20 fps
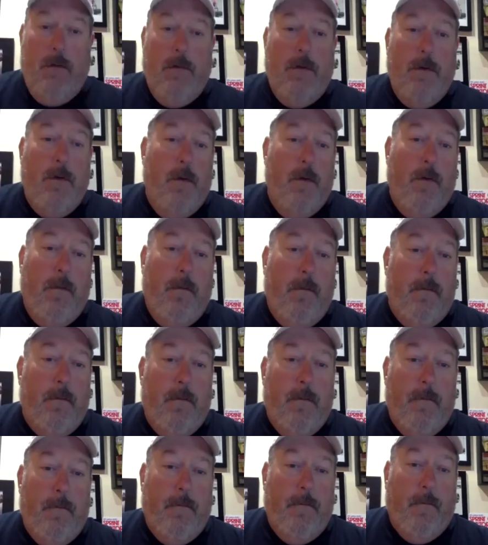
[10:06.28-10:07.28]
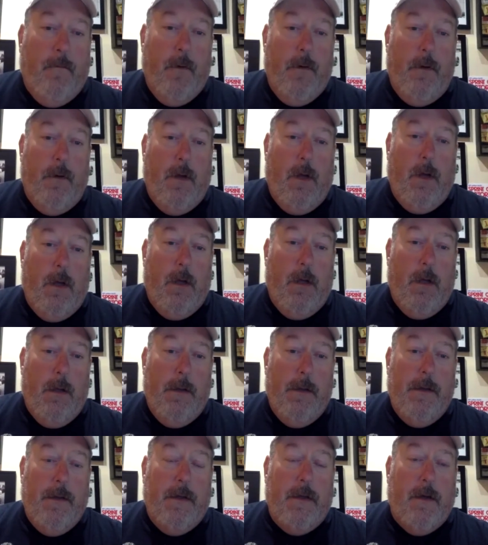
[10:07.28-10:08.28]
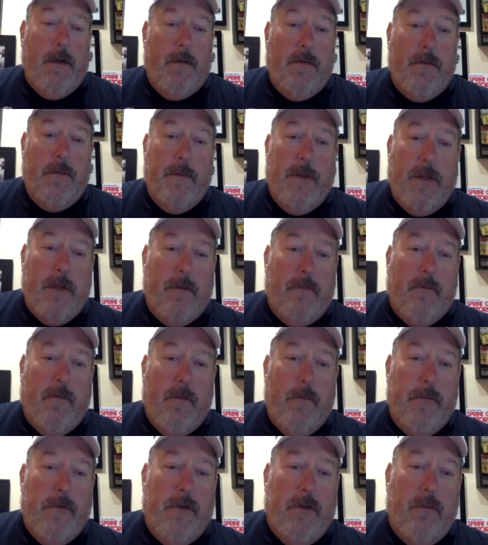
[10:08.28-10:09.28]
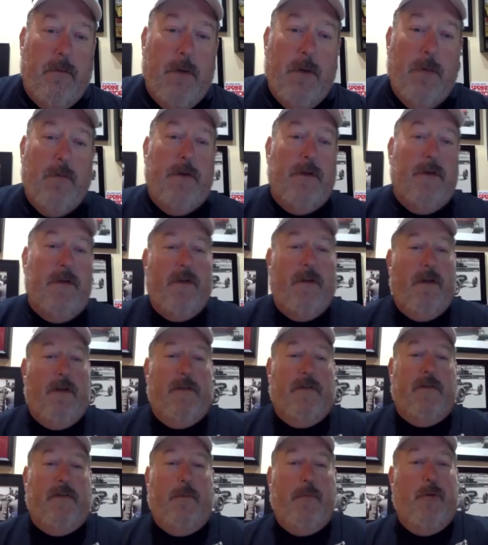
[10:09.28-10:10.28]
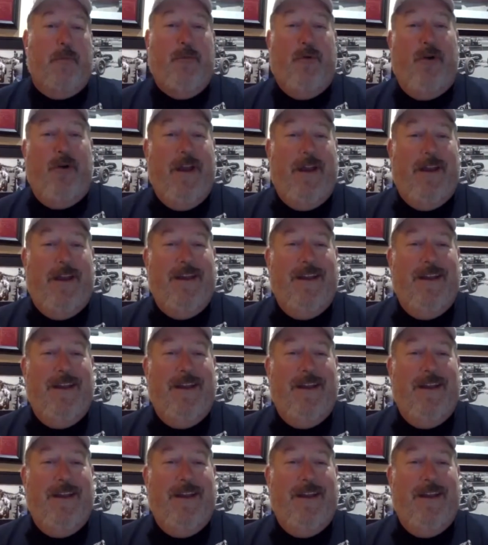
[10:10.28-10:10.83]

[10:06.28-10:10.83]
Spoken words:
knew IndyCar is gonna be like Formula One with a summer break?